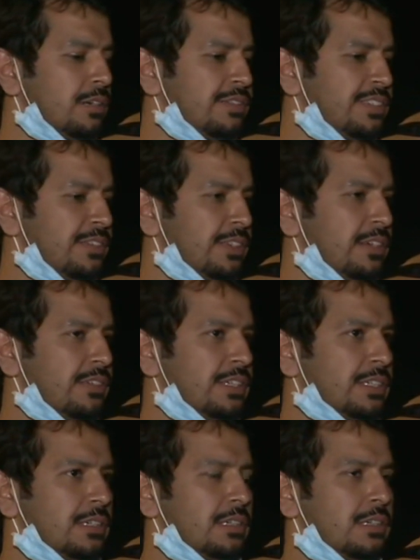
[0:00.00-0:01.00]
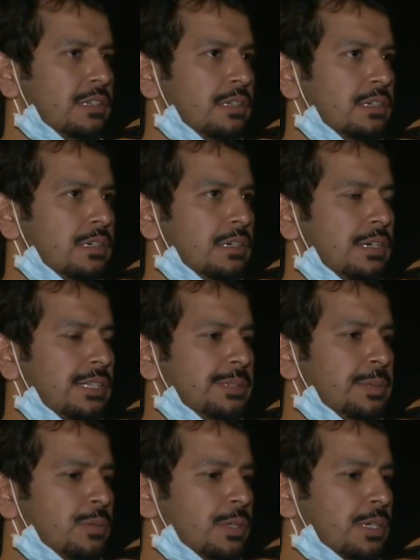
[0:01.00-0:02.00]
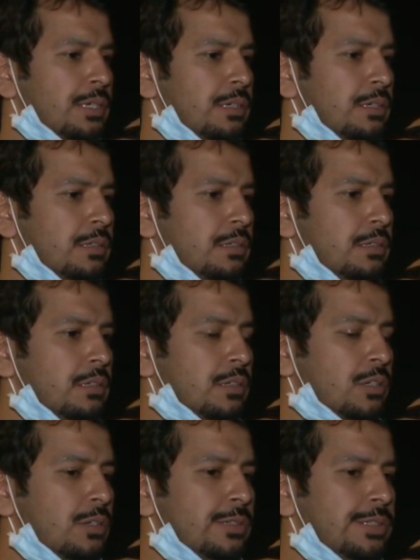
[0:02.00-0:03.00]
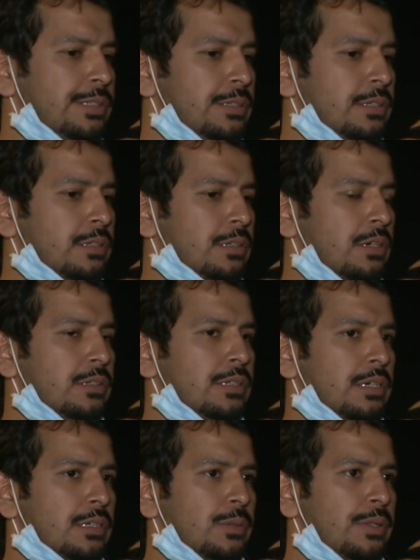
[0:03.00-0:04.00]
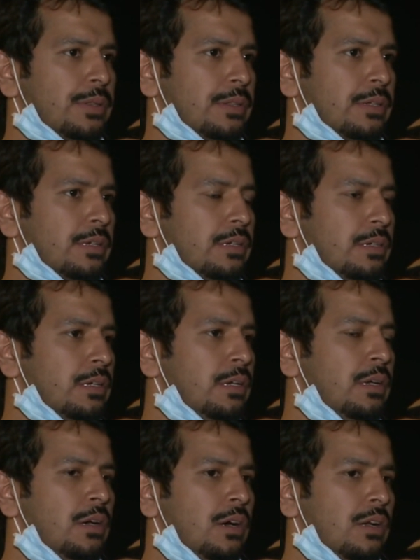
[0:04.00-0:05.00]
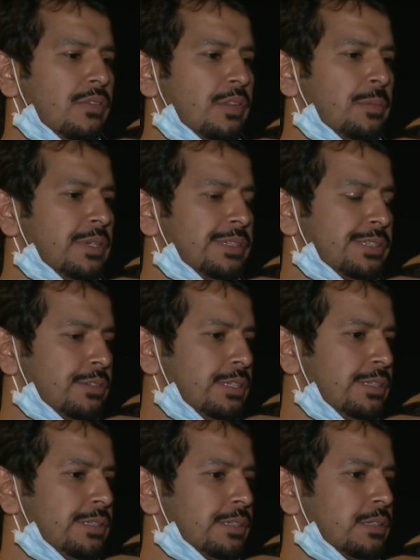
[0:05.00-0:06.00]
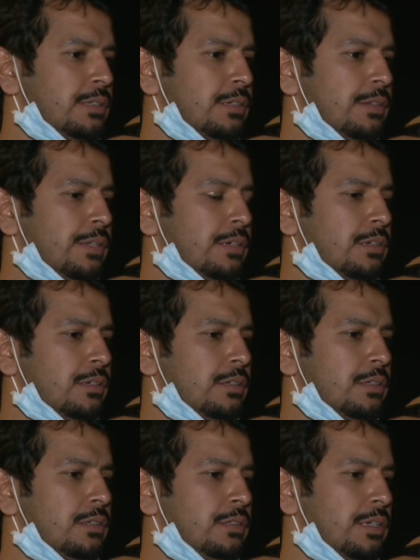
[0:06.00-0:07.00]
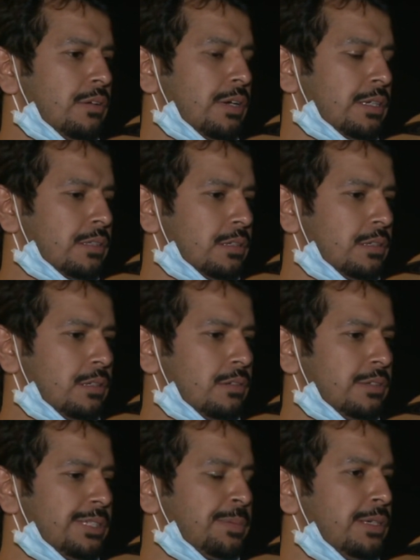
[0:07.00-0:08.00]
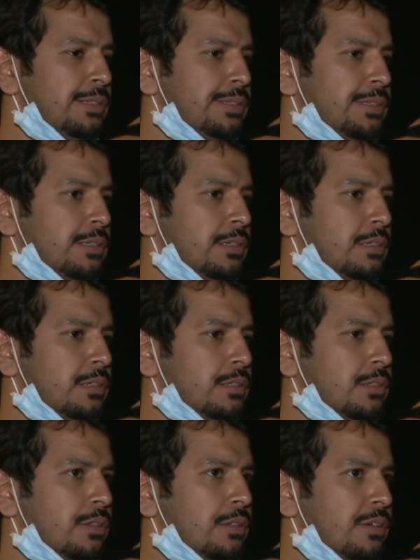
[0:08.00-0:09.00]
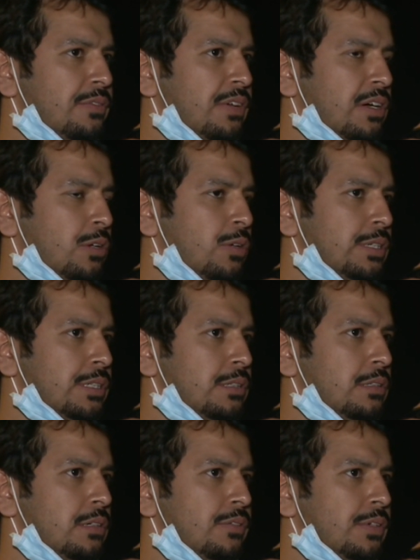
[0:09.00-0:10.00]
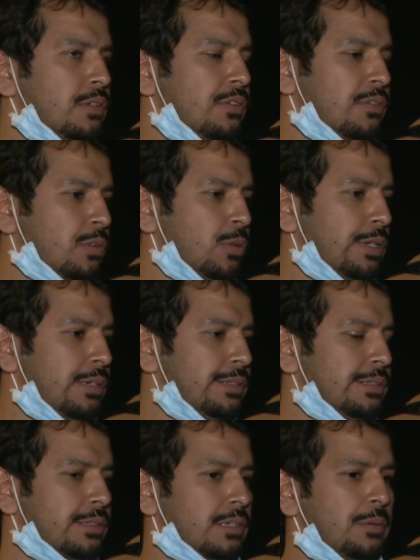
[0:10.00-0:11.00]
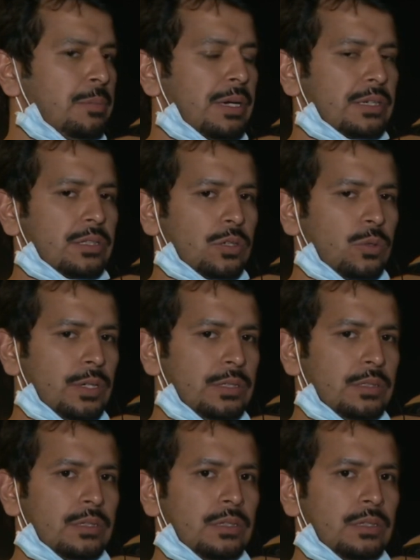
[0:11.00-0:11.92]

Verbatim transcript: of Civil Aviation uh, has been working uh, in close uh, contact with uh, all of the ministries uh, that are in direct response to the evacuation of all of the Kuwaitis coming back to Kuwait.